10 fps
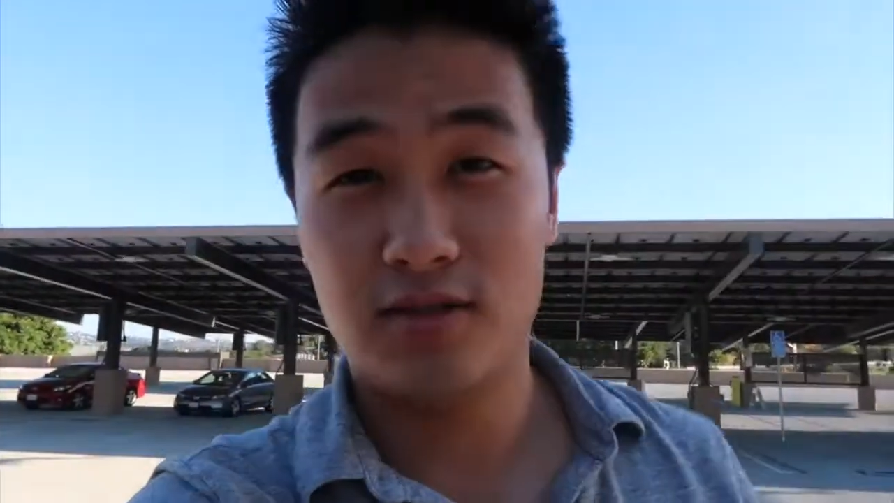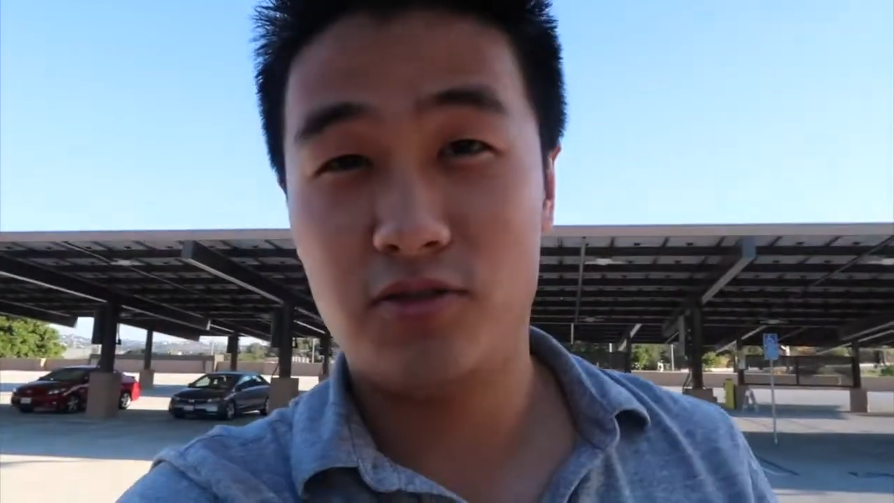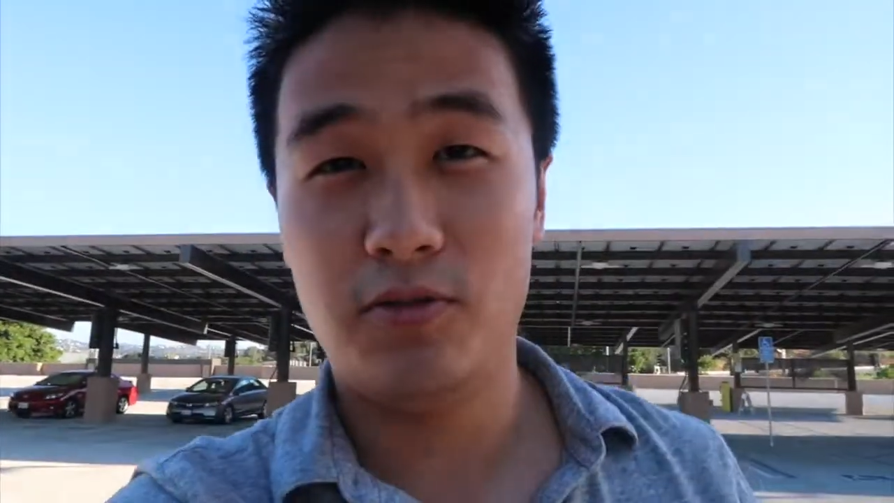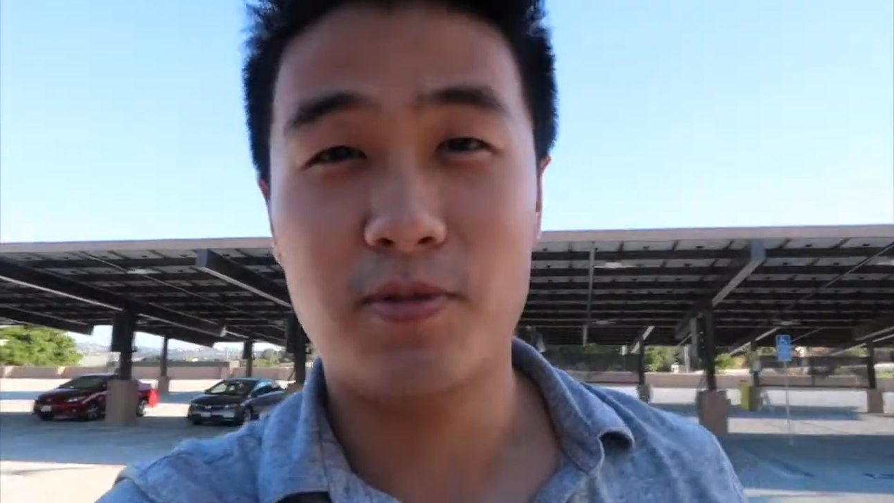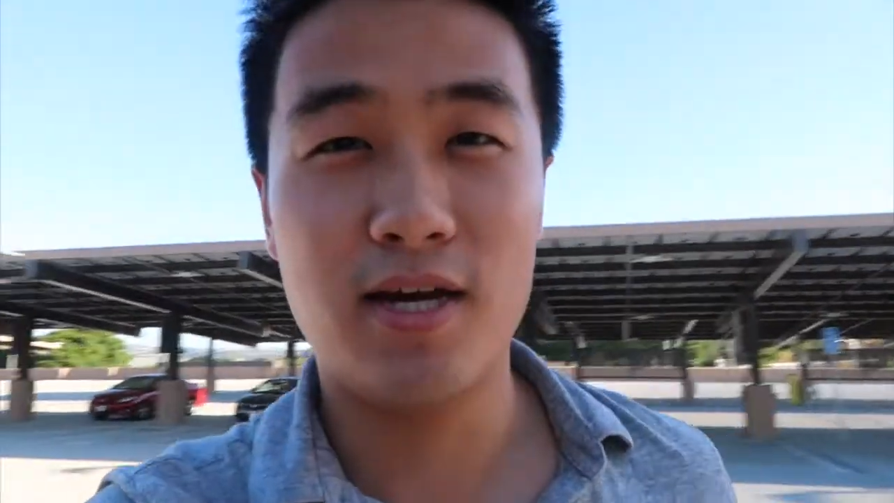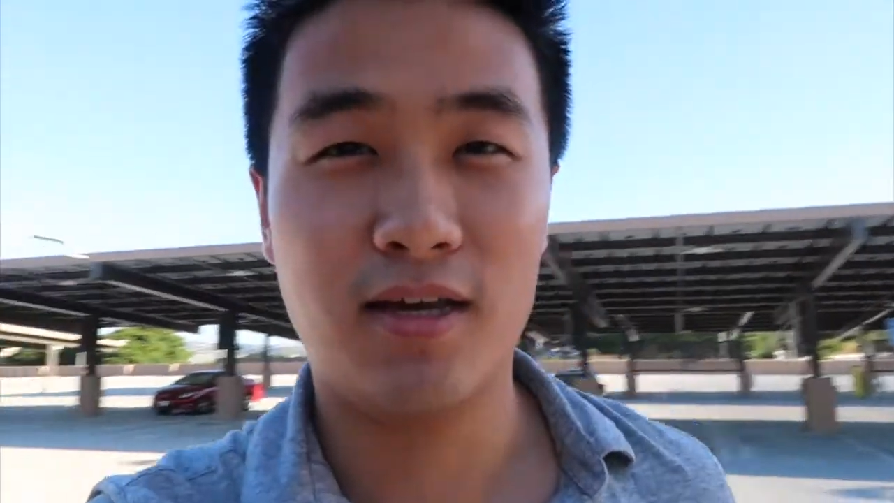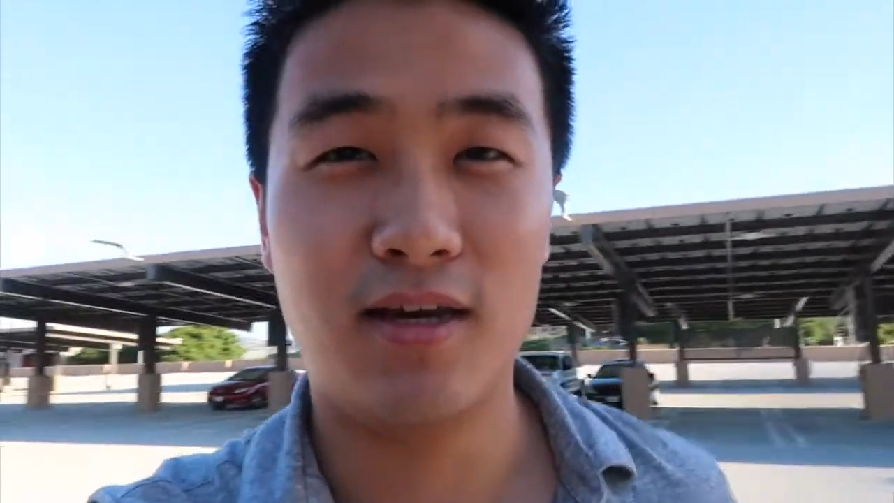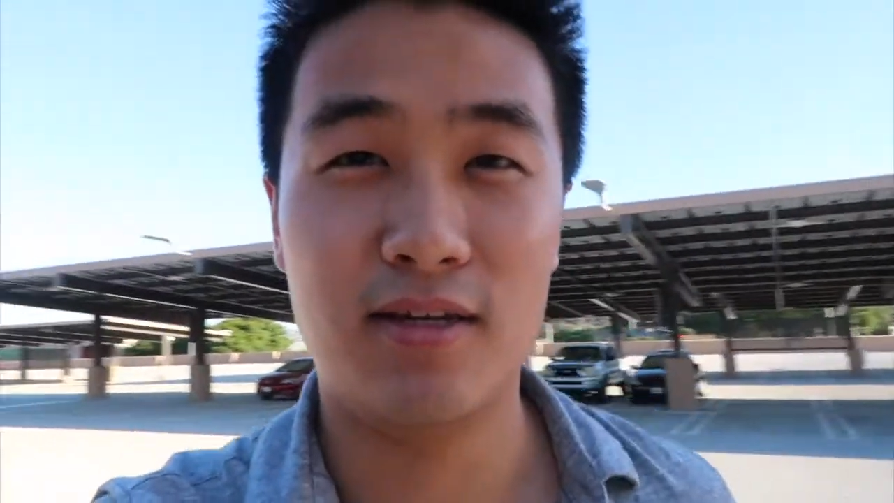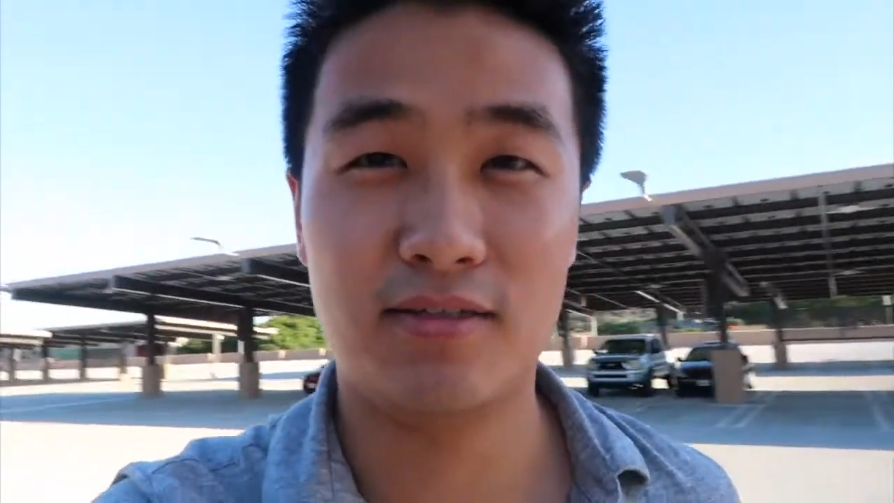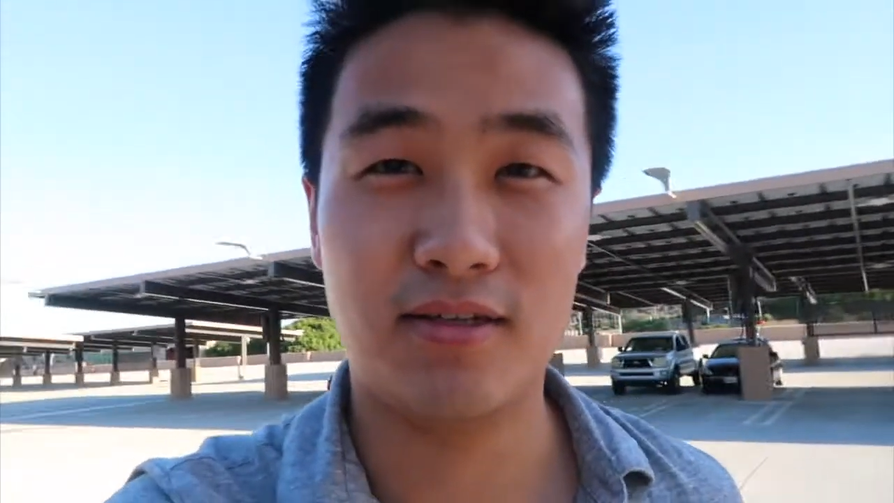Too bad
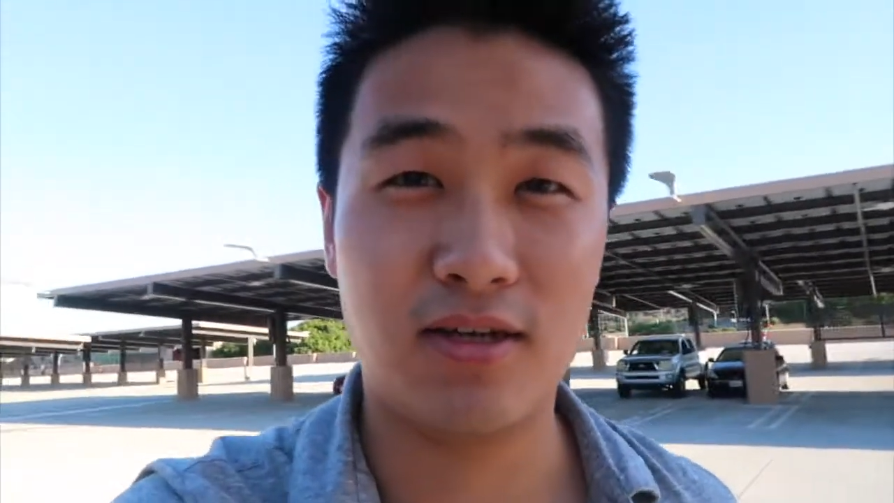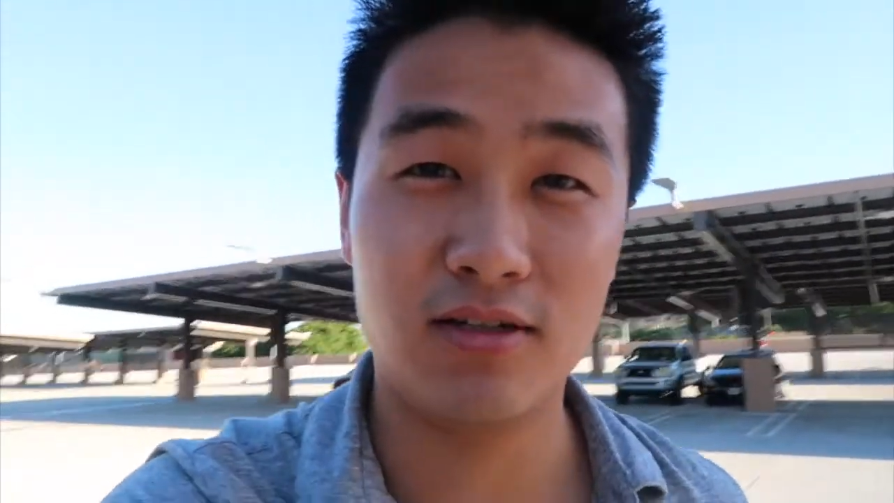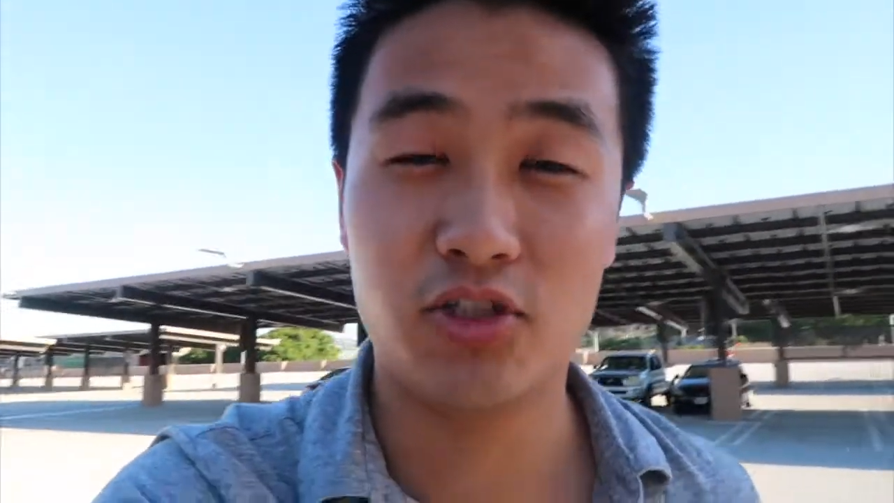guys, can't